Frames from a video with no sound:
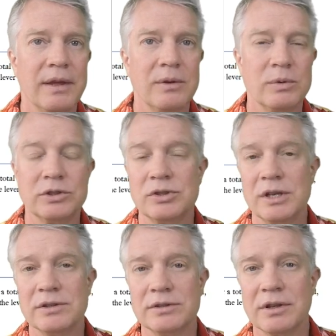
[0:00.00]
which
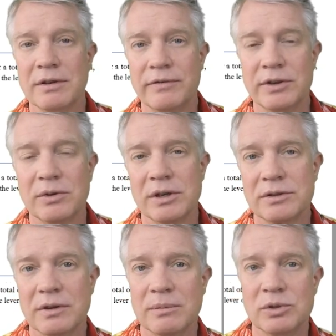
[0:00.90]
changes the
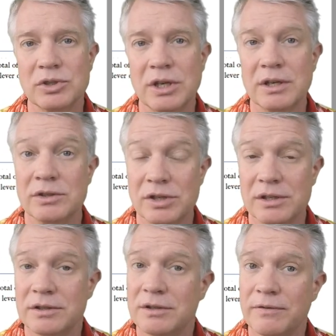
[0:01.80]
configuration of the machine and
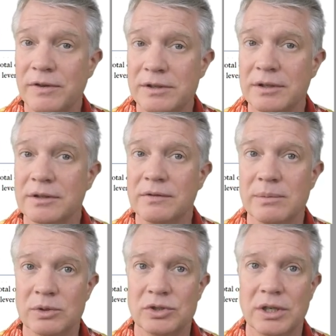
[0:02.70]
changes the physics of the
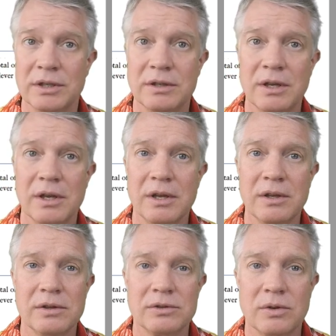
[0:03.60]
machine.
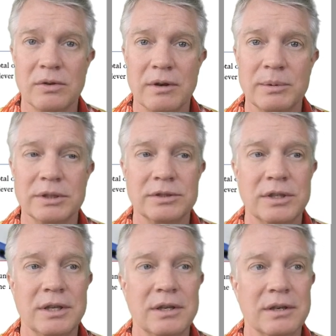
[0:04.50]
So they're able to
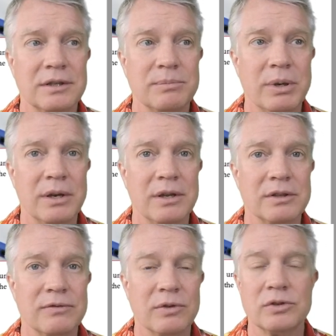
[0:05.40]
see and
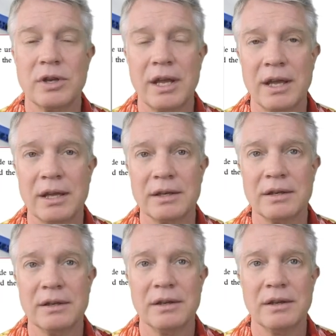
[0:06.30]
experience firsthand
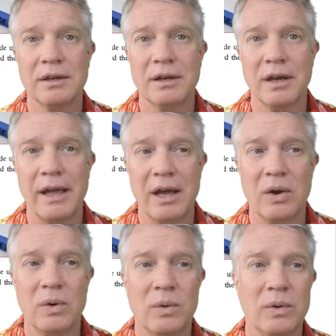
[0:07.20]

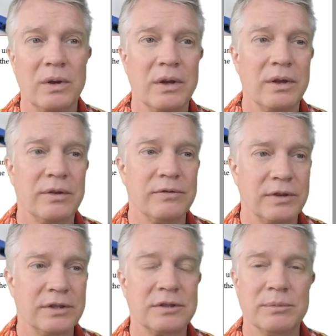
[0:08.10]
how
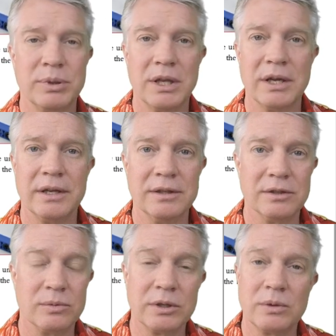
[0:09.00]
physics apply in
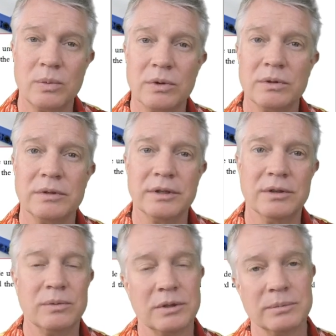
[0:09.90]
the real world in
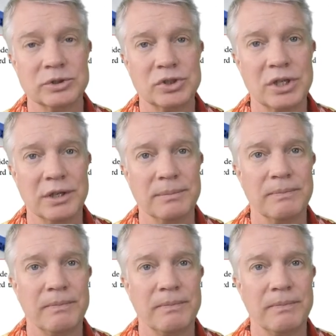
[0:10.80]
a real machine.